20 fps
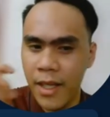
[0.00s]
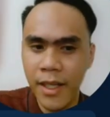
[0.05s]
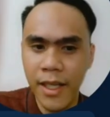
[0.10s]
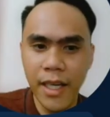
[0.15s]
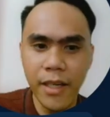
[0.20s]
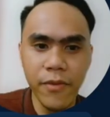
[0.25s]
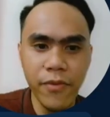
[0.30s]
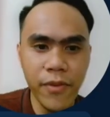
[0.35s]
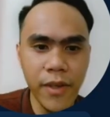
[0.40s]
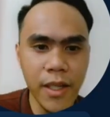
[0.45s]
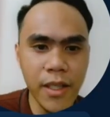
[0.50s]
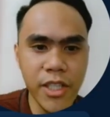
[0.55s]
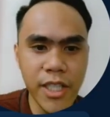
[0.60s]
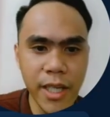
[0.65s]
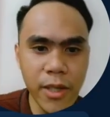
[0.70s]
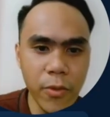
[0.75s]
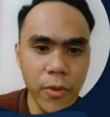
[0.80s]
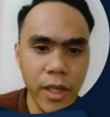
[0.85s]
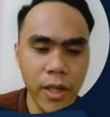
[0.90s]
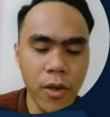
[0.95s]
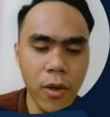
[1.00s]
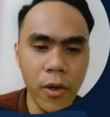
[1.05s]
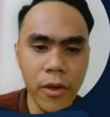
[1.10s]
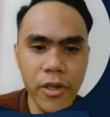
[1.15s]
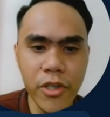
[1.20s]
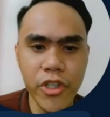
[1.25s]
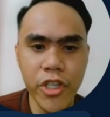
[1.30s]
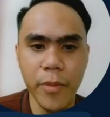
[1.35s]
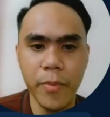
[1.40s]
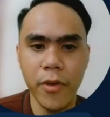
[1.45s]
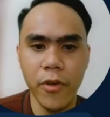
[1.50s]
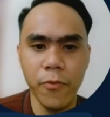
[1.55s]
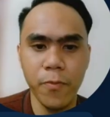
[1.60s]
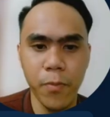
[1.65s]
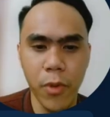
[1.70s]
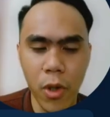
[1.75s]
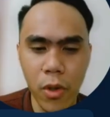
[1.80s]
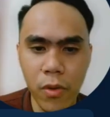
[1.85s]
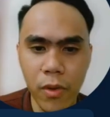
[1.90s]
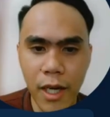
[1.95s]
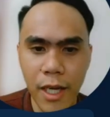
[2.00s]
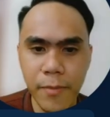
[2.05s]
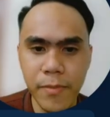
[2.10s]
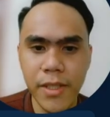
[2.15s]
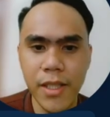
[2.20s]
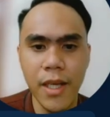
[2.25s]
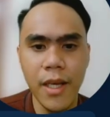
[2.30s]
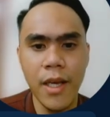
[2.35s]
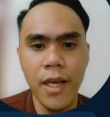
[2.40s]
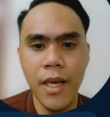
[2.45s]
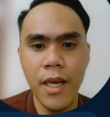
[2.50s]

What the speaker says: can feel genuine ownership of programs